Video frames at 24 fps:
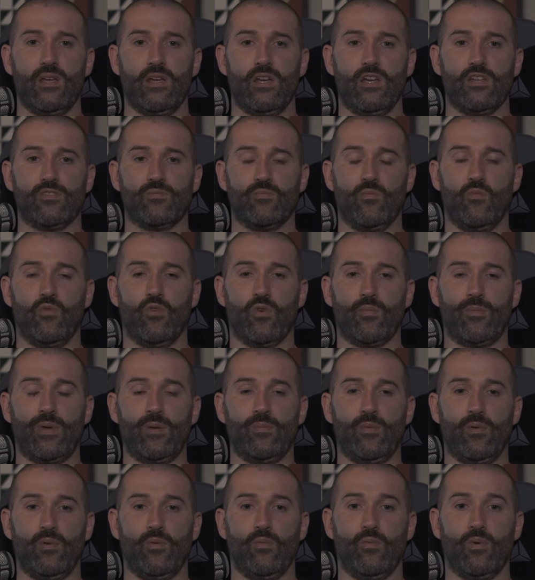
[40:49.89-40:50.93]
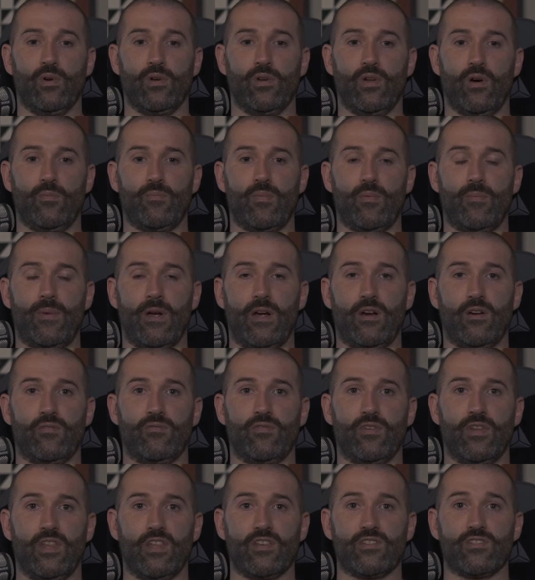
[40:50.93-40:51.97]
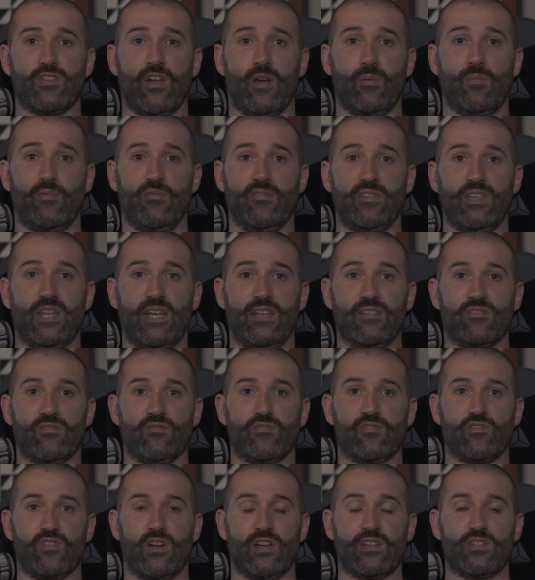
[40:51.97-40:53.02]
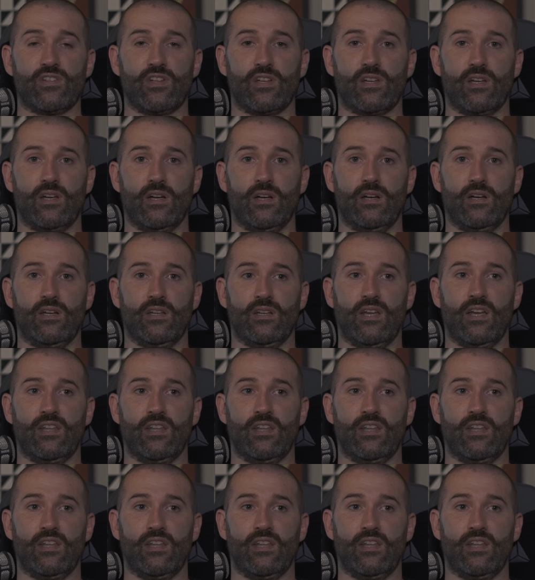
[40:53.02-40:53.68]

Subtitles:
it's more people were not prepared for this type of intensive stretching and